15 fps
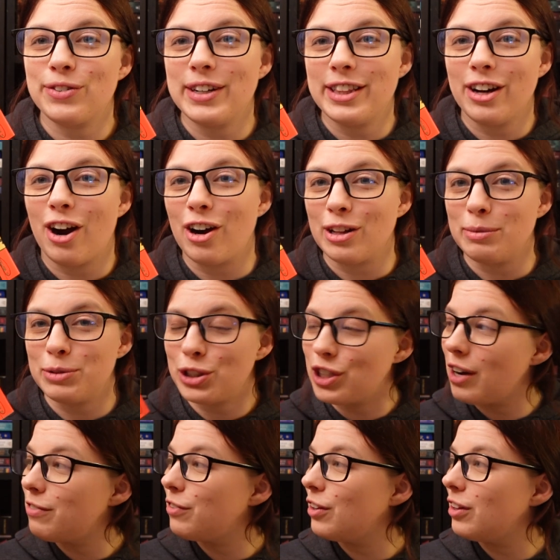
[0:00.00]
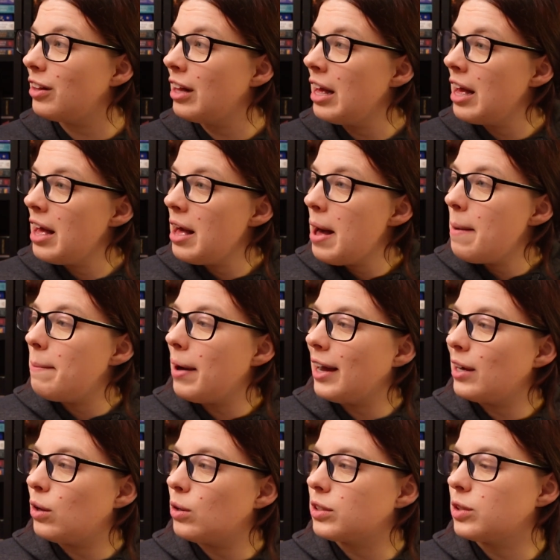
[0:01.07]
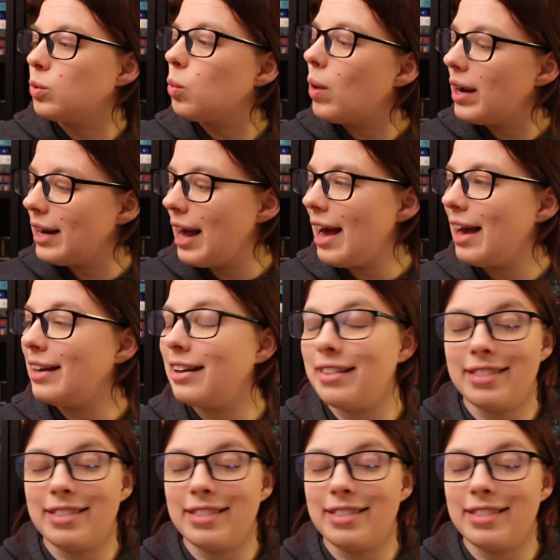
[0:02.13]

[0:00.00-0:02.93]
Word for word: to read The Harlem Shuffle by Colson Whitehead.